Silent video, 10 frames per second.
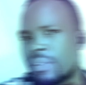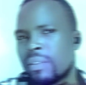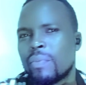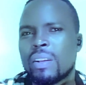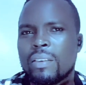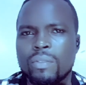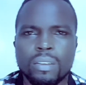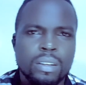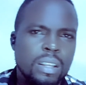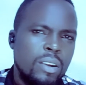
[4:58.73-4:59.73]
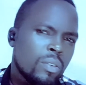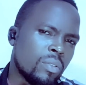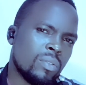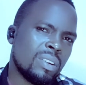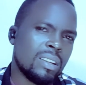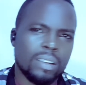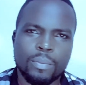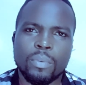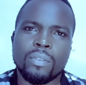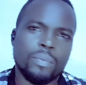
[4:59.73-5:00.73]
After deciding on the
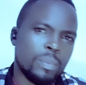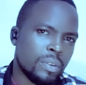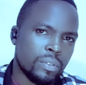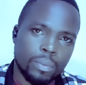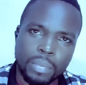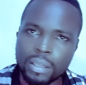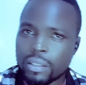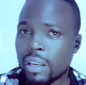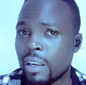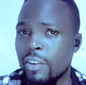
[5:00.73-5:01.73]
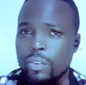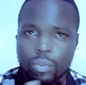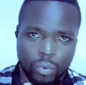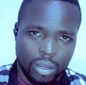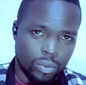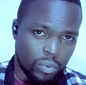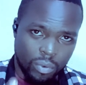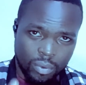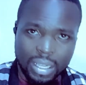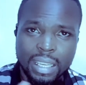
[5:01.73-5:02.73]
type of poultry birds you want to
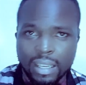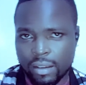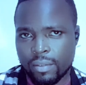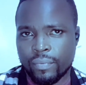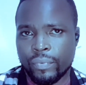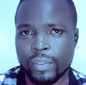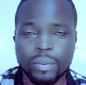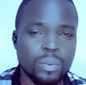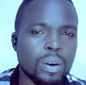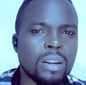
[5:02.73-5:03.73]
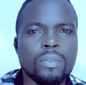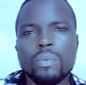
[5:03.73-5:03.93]
deal in, now you can